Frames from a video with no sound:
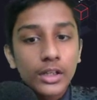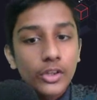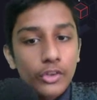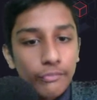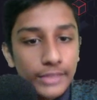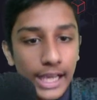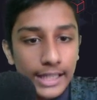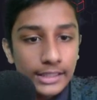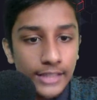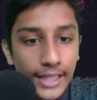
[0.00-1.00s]
We had
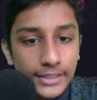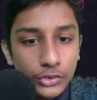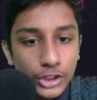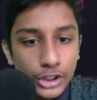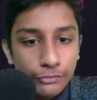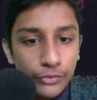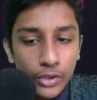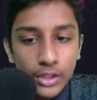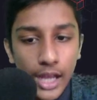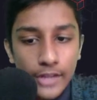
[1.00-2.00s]
the knight to
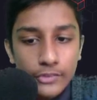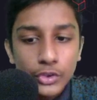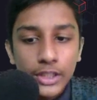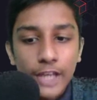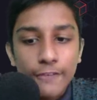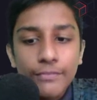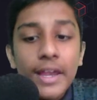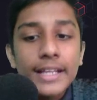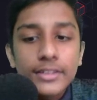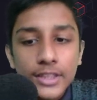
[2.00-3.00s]
d4 and rook
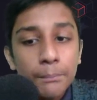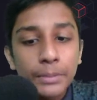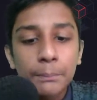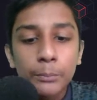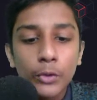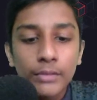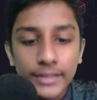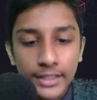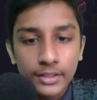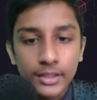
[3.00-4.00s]
f8, simply proving
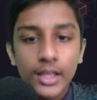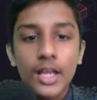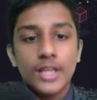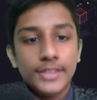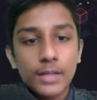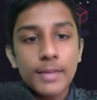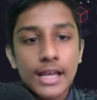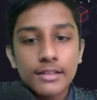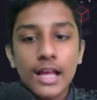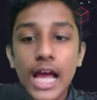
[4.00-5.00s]
that, yeah
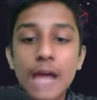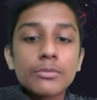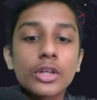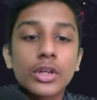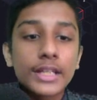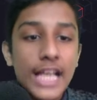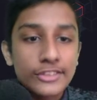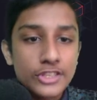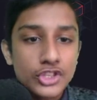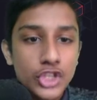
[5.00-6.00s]
man, I'm not gonna
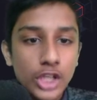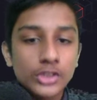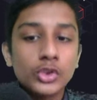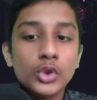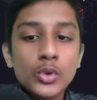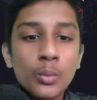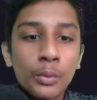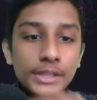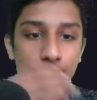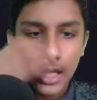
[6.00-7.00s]
castle shot, do
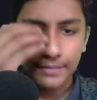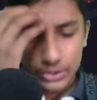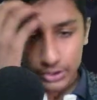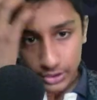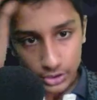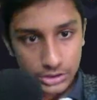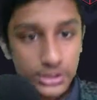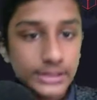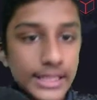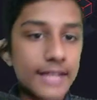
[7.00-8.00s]
whatever you could to
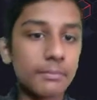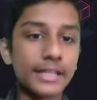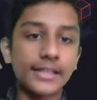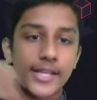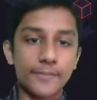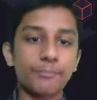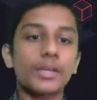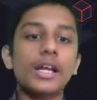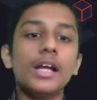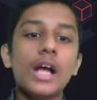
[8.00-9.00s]
attack my king.
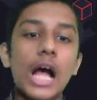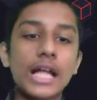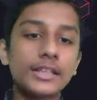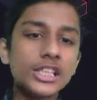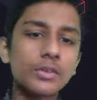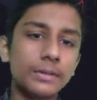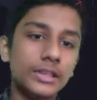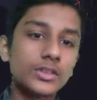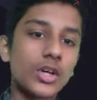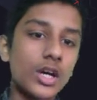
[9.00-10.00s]
And this
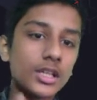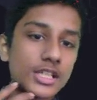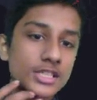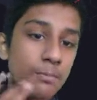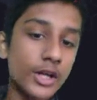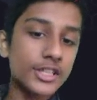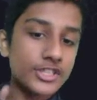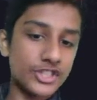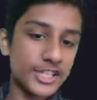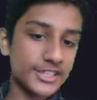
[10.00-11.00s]
Vidit call is modern
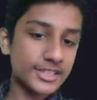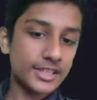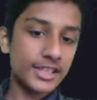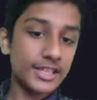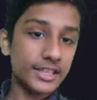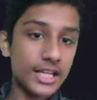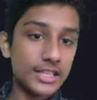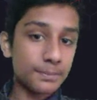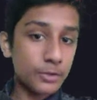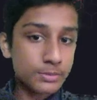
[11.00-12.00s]
chess in
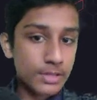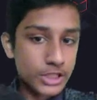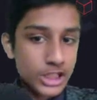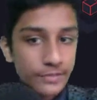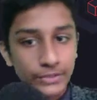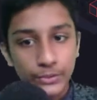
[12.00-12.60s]
the post-match interview.